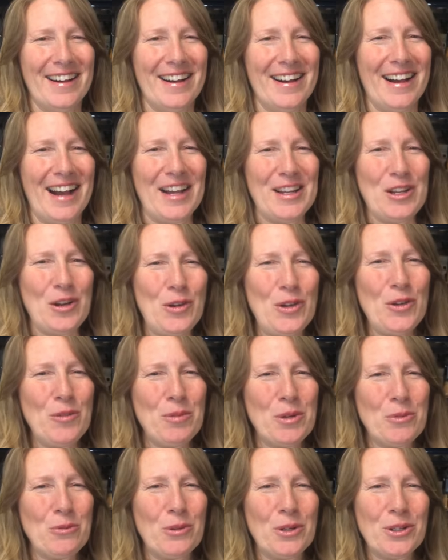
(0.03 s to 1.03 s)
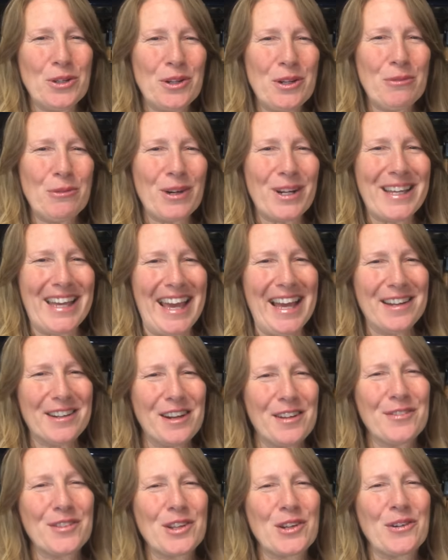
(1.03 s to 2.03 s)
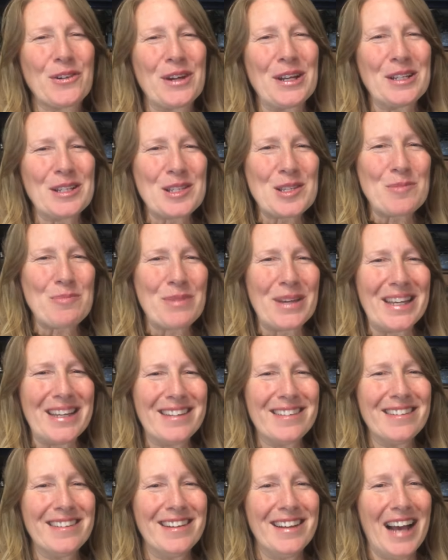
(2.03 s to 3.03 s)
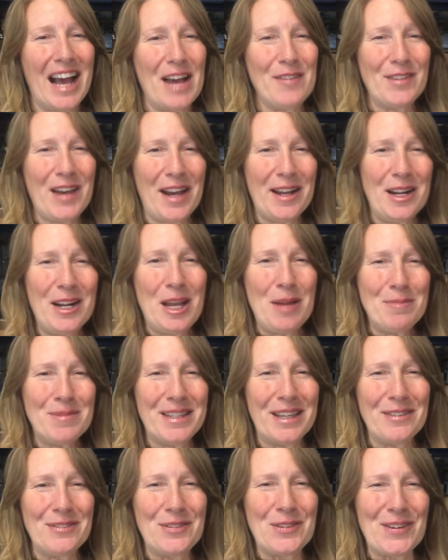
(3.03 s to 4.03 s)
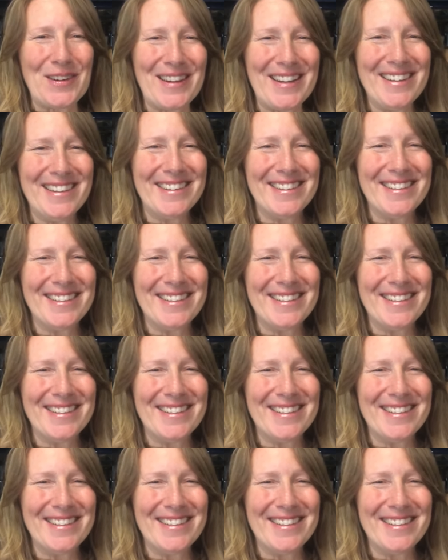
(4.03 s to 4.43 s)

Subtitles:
I know you've been wondering where Gandalf the Green has been. I've got an update for you.